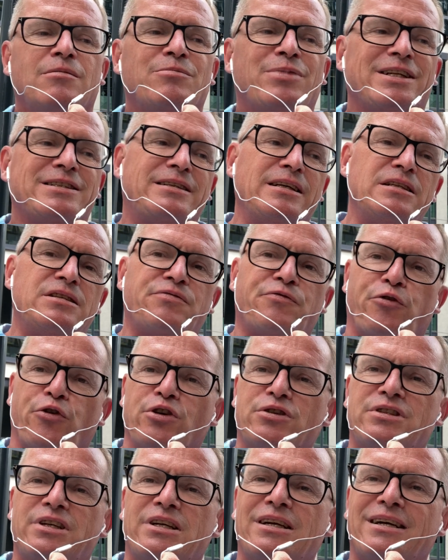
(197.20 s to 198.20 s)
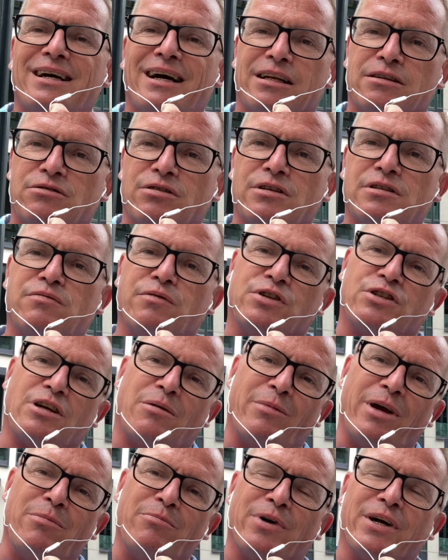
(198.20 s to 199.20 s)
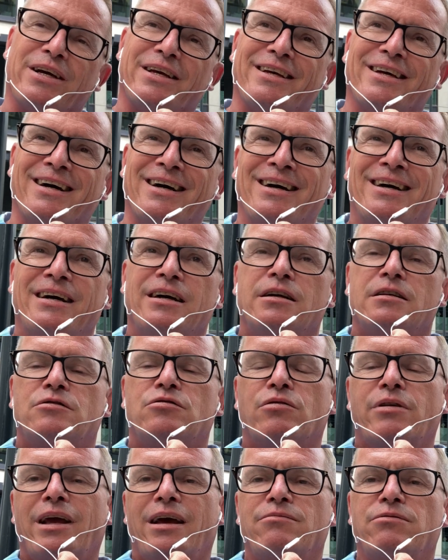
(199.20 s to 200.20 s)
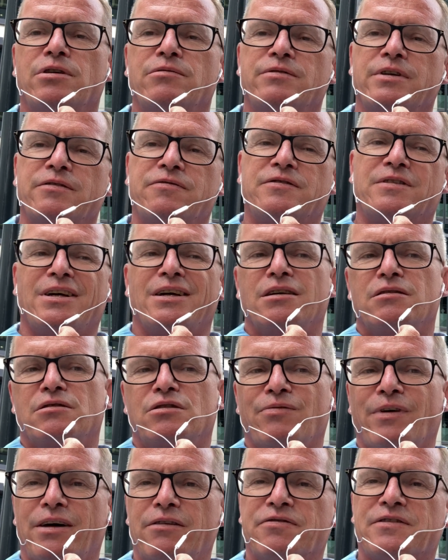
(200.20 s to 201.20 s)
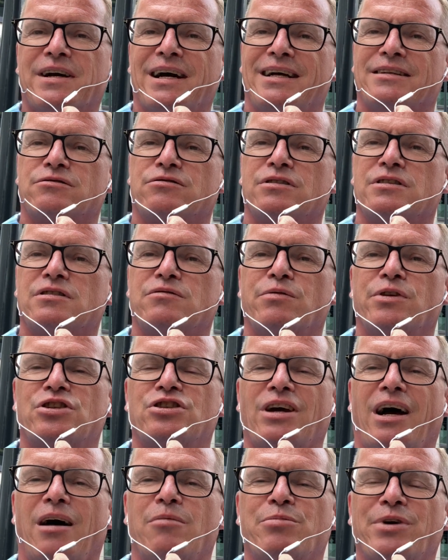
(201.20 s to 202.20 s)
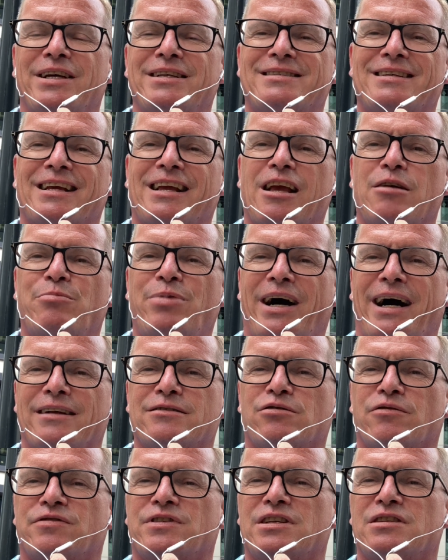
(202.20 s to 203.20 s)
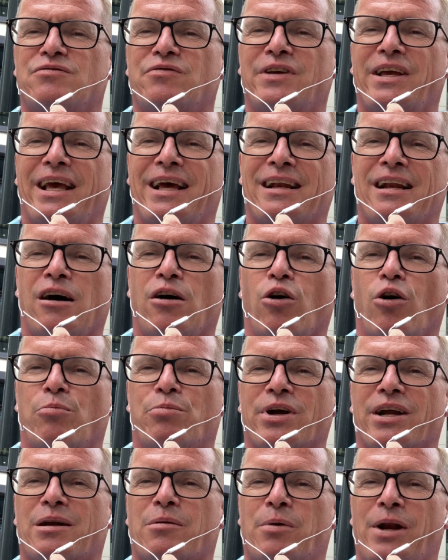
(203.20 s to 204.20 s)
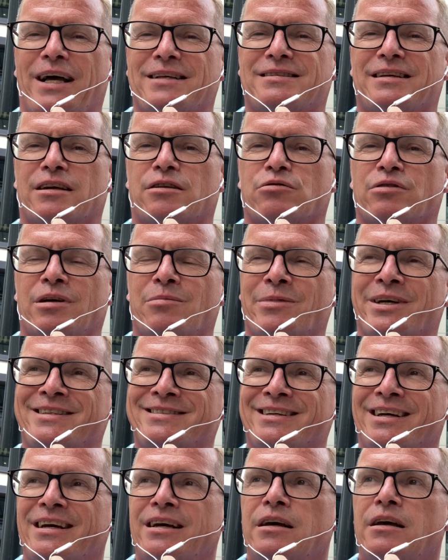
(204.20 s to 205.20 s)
But these 13 countries which are member here, together with the 12 countries which are basically part of this Vienna OPEC Plus agreement,